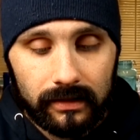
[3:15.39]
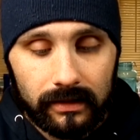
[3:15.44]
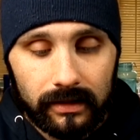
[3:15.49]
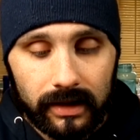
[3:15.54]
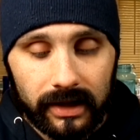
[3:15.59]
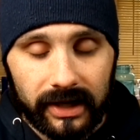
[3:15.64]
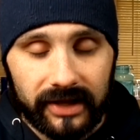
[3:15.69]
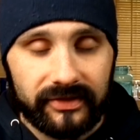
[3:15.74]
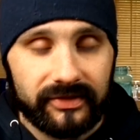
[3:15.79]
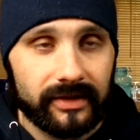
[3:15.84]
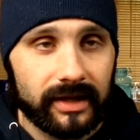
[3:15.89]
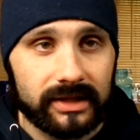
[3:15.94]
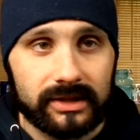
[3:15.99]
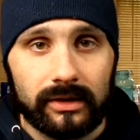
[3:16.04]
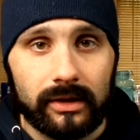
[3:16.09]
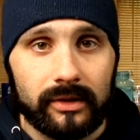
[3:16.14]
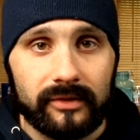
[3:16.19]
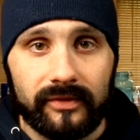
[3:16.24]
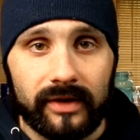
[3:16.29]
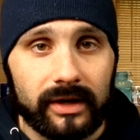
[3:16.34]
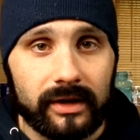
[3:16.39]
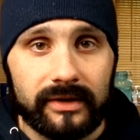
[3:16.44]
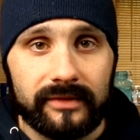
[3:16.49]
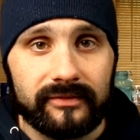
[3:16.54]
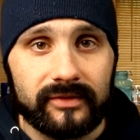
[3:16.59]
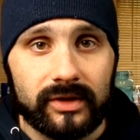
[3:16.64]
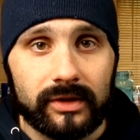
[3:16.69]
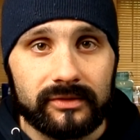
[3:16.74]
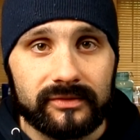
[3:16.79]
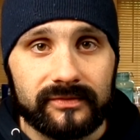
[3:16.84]
I don't
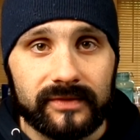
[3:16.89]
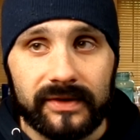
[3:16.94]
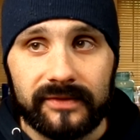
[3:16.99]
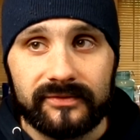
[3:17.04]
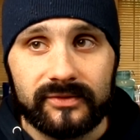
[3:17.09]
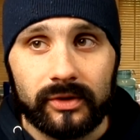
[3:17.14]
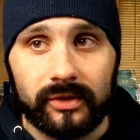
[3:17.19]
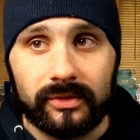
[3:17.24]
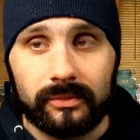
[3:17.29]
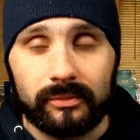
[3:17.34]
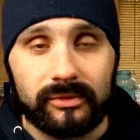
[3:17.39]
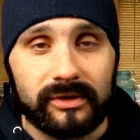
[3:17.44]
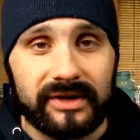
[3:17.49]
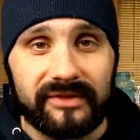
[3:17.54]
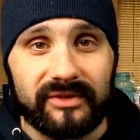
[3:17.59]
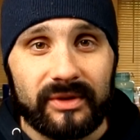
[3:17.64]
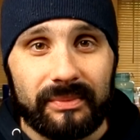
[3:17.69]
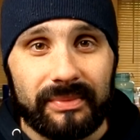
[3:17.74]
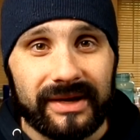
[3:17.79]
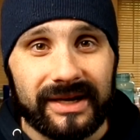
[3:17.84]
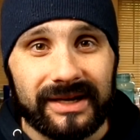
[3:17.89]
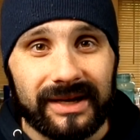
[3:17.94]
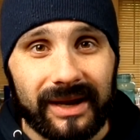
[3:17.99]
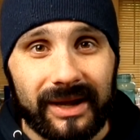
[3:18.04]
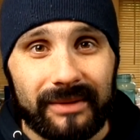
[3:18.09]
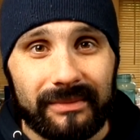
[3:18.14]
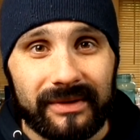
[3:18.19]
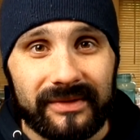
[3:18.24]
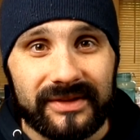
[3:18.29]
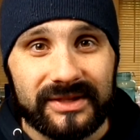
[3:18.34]
even know if Tottenham were even a big
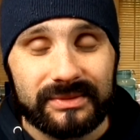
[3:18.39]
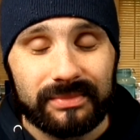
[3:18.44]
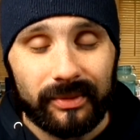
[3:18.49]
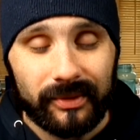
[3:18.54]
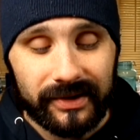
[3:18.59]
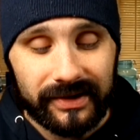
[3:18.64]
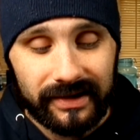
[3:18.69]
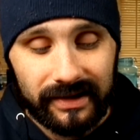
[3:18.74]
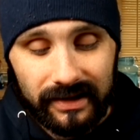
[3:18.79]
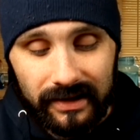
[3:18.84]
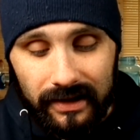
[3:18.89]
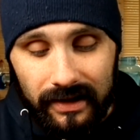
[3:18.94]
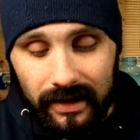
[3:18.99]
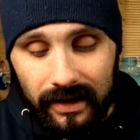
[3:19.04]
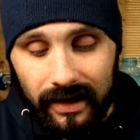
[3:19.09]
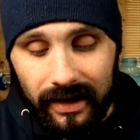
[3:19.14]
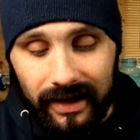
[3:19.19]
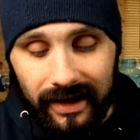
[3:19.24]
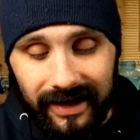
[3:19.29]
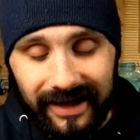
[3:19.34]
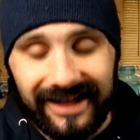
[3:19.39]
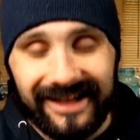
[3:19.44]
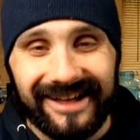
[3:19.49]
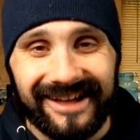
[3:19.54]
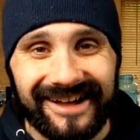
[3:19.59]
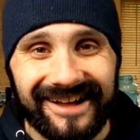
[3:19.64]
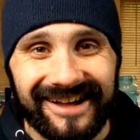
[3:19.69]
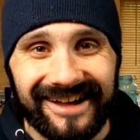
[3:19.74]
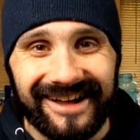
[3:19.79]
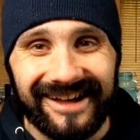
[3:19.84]
club at this point.
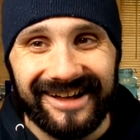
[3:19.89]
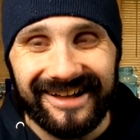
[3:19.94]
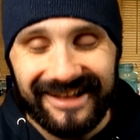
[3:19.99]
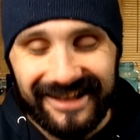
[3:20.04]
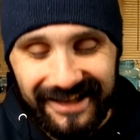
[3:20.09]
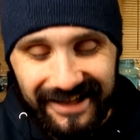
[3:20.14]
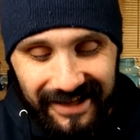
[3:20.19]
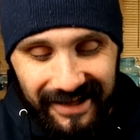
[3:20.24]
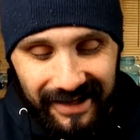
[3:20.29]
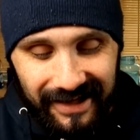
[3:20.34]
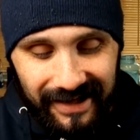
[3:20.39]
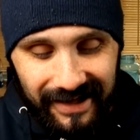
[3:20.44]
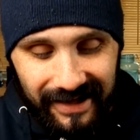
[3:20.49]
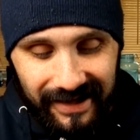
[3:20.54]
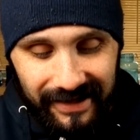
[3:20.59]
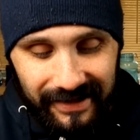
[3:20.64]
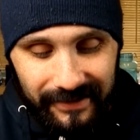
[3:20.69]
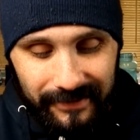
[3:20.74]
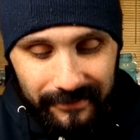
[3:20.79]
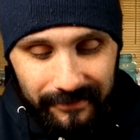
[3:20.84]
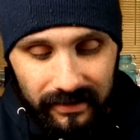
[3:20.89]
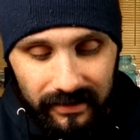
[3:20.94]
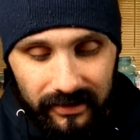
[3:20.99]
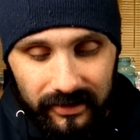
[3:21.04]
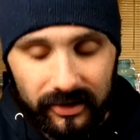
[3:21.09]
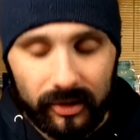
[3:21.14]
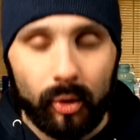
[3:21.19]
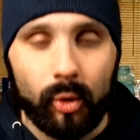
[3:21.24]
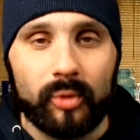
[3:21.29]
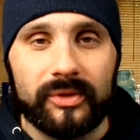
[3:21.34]
All
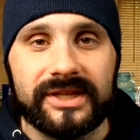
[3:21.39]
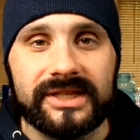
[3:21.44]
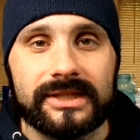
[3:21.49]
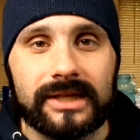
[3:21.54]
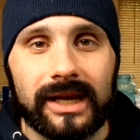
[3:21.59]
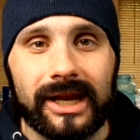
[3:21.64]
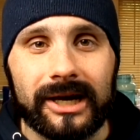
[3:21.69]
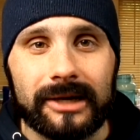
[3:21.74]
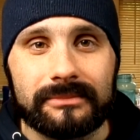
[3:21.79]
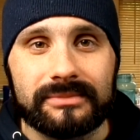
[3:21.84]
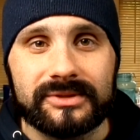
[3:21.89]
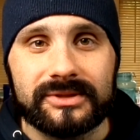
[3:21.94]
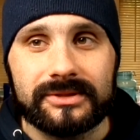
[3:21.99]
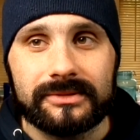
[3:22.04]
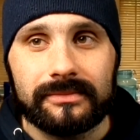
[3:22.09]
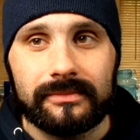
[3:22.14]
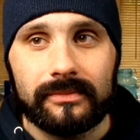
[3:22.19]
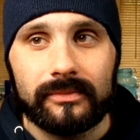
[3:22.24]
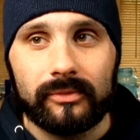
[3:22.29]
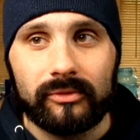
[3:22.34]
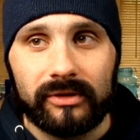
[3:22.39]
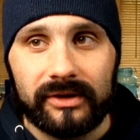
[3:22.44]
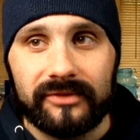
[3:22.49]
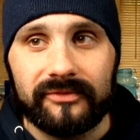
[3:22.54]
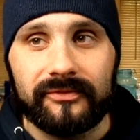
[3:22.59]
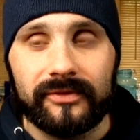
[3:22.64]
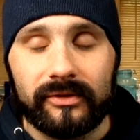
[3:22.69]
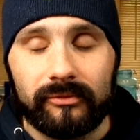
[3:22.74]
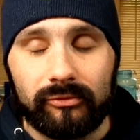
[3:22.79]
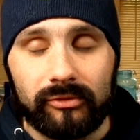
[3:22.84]
these clubs were
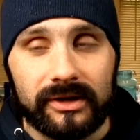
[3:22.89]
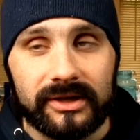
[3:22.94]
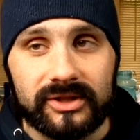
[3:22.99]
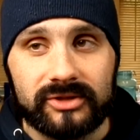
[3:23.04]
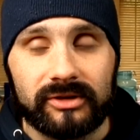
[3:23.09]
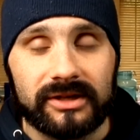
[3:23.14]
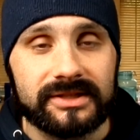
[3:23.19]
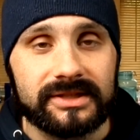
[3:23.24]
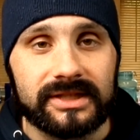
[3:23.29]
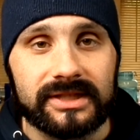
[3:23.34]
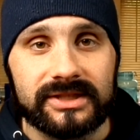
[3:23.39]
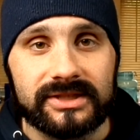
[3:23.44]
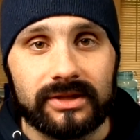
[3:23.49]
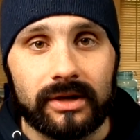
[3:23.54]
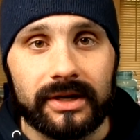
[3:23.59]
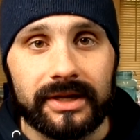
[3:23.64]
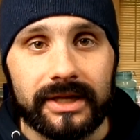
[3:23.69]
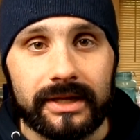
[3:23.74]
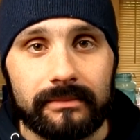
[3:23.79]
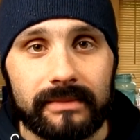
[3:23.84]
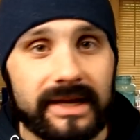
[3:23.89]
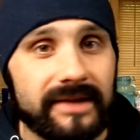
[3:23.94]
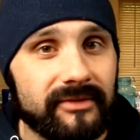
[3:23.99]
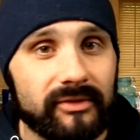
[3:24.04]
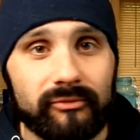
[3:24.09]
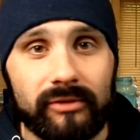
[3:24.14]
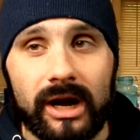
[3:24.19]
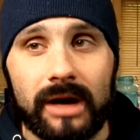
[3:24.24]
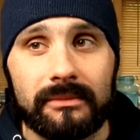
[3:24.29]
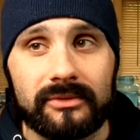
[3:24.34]
interested in signing him. Even
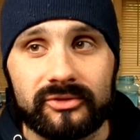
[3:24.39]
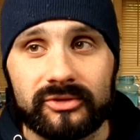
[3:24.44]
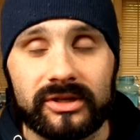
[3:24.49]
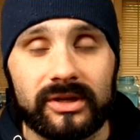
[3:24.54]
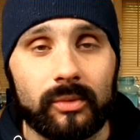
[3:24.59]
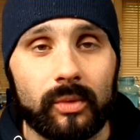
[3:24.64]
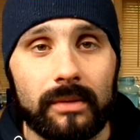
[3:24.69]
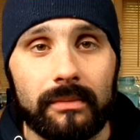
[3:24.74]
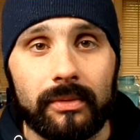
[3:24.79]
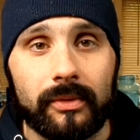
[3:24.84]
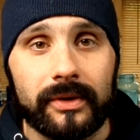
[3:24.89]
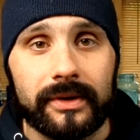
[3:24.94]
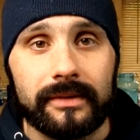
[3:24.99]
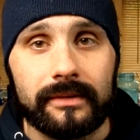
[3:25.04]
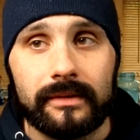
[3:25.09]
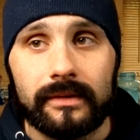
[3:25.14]
Real Madrid at one point.